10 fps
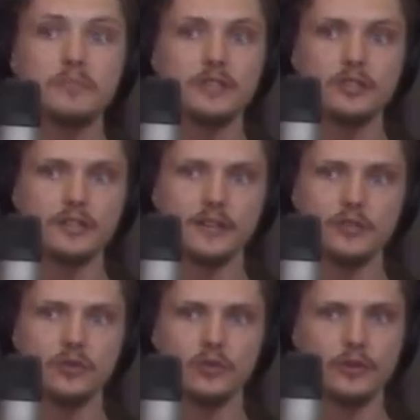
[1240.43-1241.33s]
speech mm.
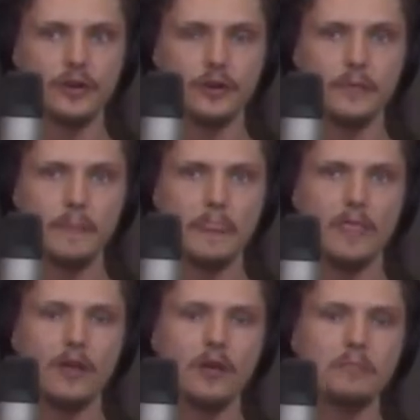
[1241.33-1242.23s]
at all, no. Okay.
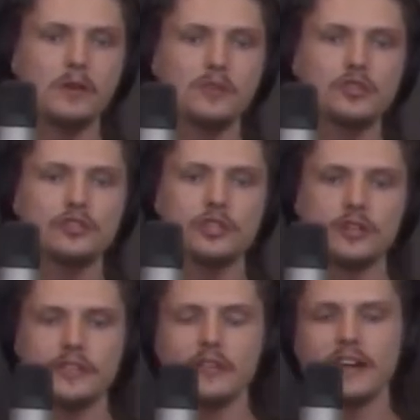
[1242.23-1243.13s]
But it was also
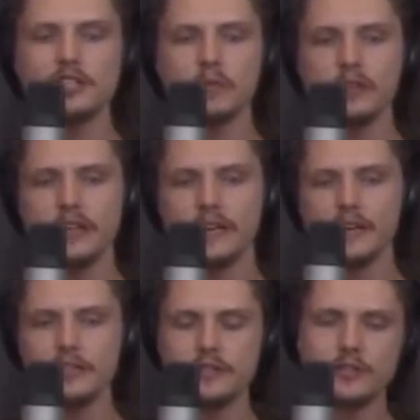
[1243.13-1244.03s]
not direct
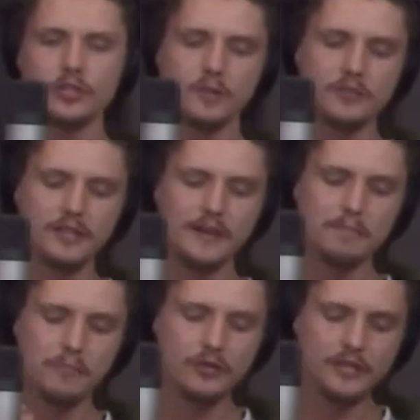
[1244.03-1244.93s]
communication in terms of
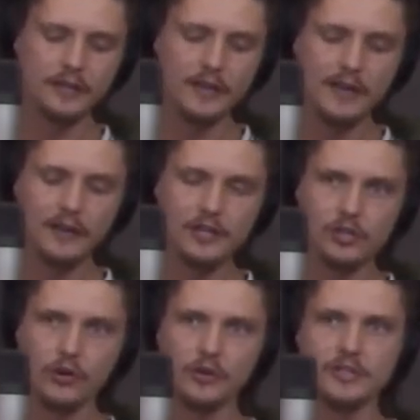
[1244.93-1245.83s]
them putting
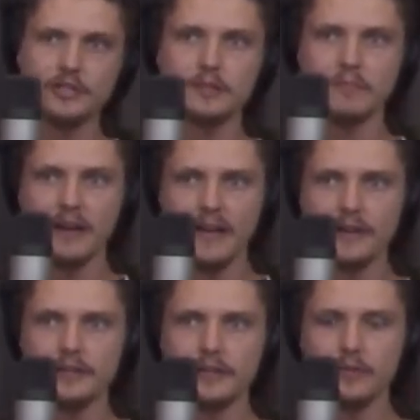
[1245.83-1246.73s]
English thoughts into my head. Yeah.